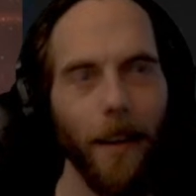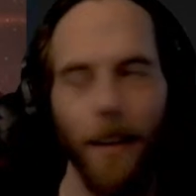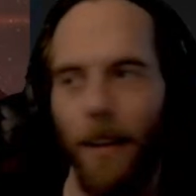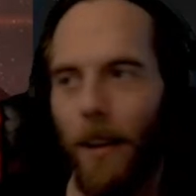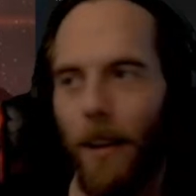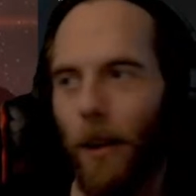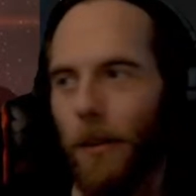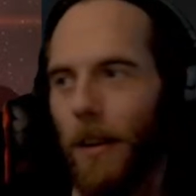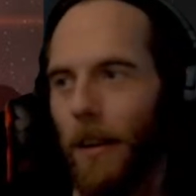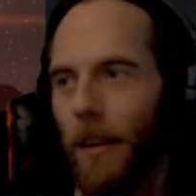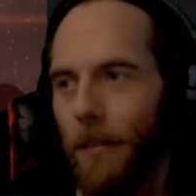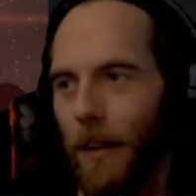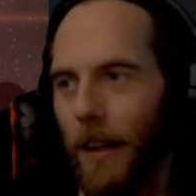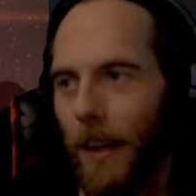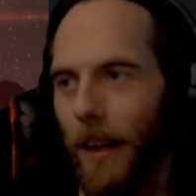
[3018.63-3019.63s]
close enough,
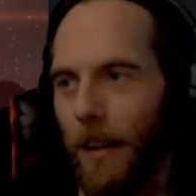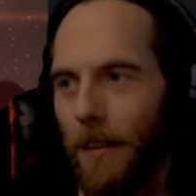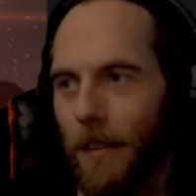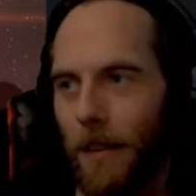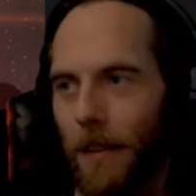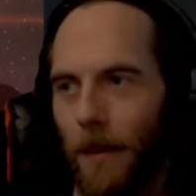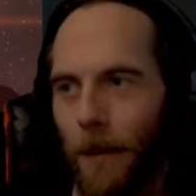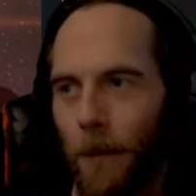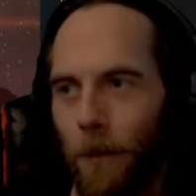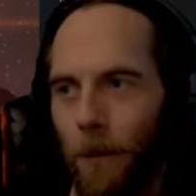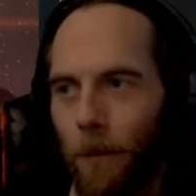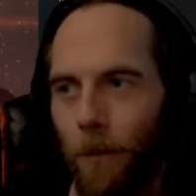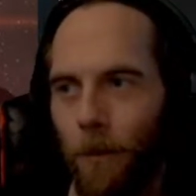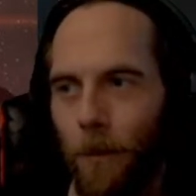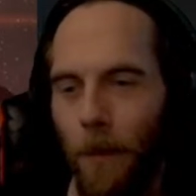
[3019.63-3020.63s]
I guess.
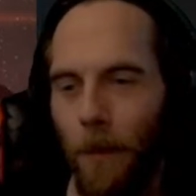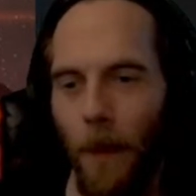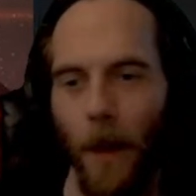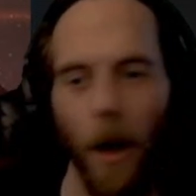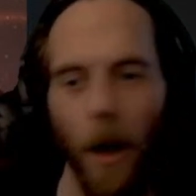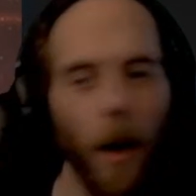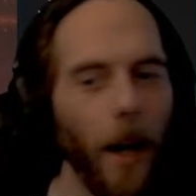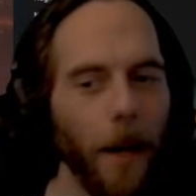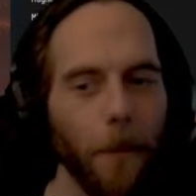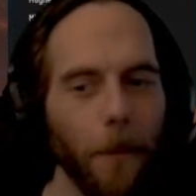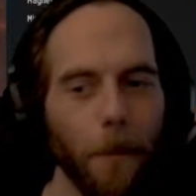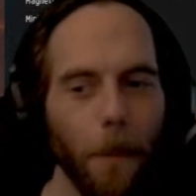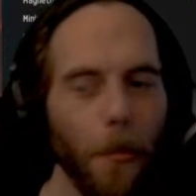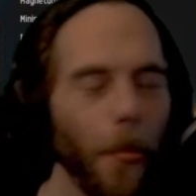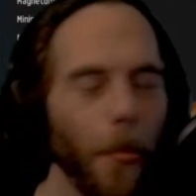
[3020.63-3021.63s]
All right.
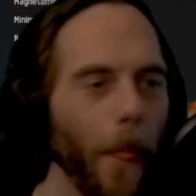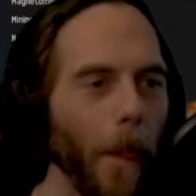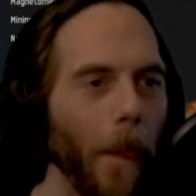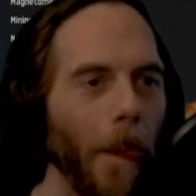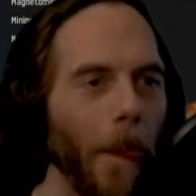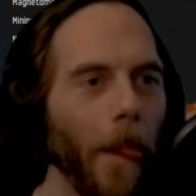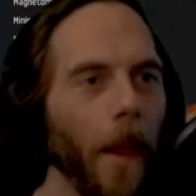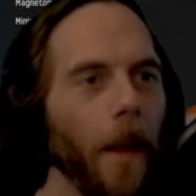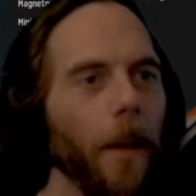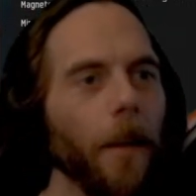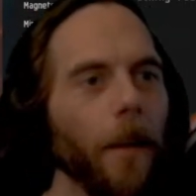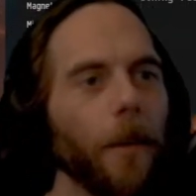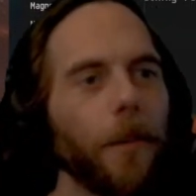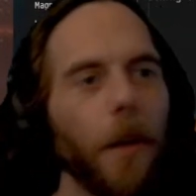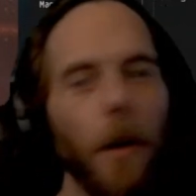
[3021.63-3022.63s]

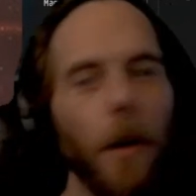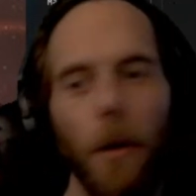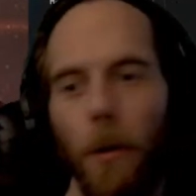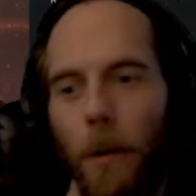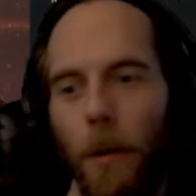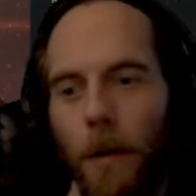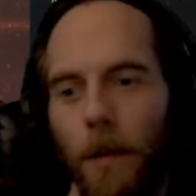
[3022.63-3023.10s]
So